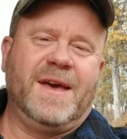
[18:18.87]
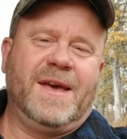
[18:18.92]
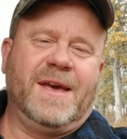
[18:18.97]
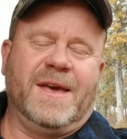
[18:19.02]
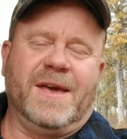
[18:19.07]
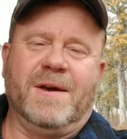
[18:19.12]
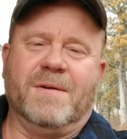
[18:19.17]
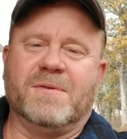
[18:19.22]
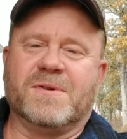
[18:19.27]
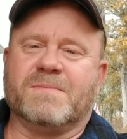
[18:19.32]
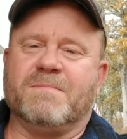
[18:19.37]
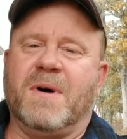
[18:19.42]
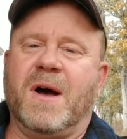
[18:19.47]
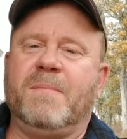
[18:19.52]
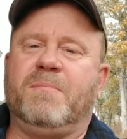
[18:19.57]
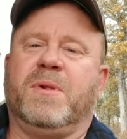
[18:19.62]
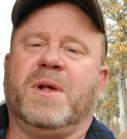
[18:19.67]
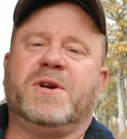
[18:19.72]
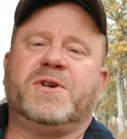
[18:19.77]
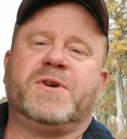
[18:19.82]
It was my
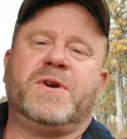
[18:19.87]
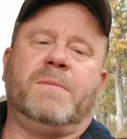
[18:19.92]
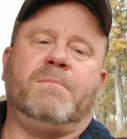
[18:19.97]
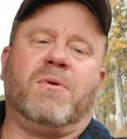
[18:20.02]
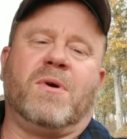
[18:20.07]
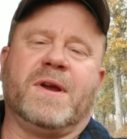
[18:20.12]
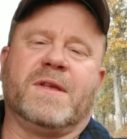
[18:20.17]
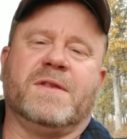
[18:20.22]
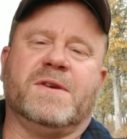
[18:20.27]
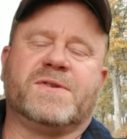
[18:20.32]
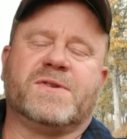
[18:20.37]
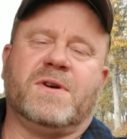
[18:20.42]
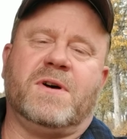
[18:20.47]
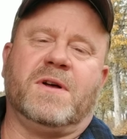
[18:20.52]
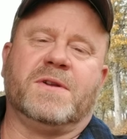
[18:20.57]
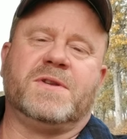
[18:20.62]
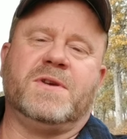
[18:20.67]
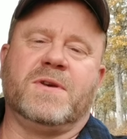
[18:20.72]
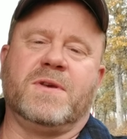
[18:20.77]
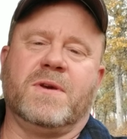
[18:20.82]
pleasure to bring this all
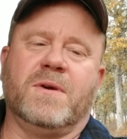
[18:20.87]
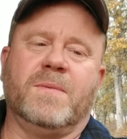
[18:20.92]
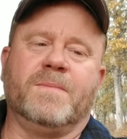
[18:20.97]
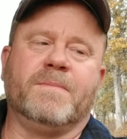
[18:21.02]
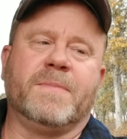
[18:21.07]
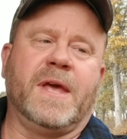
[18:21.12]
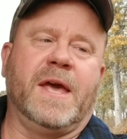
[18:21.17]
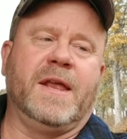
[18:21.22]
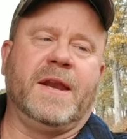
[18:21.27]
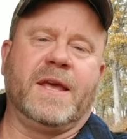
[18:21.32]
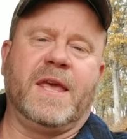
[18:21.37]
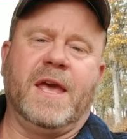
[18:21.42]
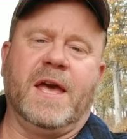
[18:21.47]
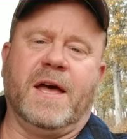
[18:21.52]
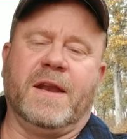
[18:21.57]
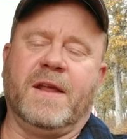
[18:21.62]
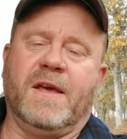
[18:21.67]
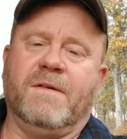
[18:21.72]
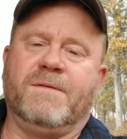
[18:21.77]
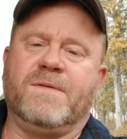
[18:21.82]
to you. And
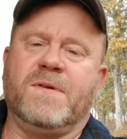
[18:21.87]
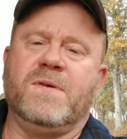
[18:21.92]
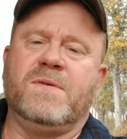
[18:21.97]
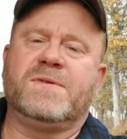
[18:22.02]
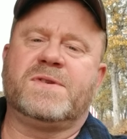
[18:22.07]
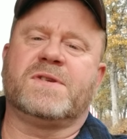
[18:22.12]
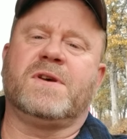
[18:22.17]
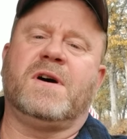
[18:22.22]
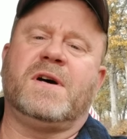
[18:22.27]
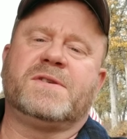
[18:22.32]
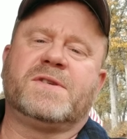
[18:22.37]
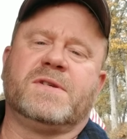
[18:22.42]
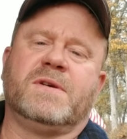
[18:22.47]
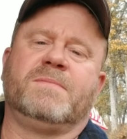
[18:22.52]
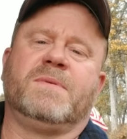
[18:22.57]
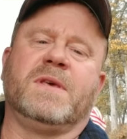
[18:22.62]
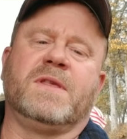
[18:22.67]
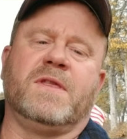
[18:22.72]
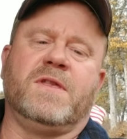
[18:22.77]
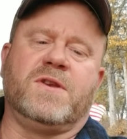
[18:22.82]
again, if you saw
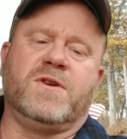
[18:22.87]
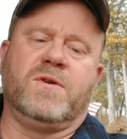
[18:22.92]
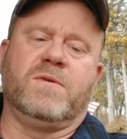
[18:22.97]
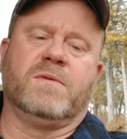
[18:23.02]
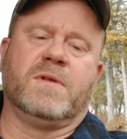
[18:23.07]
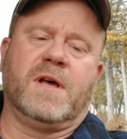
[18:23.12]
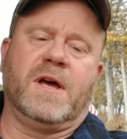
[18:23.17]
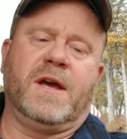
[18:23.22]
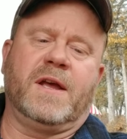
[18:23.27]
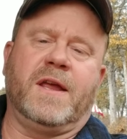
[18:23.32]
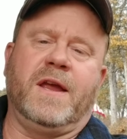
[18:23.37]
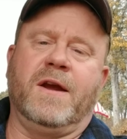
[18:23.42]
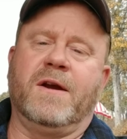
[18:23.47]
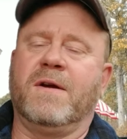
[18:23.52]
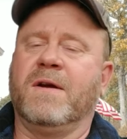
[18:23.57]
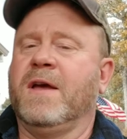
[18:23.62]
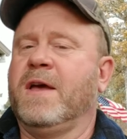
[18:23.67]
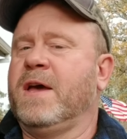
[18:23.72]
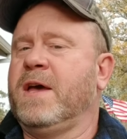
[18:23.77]
something that you like here,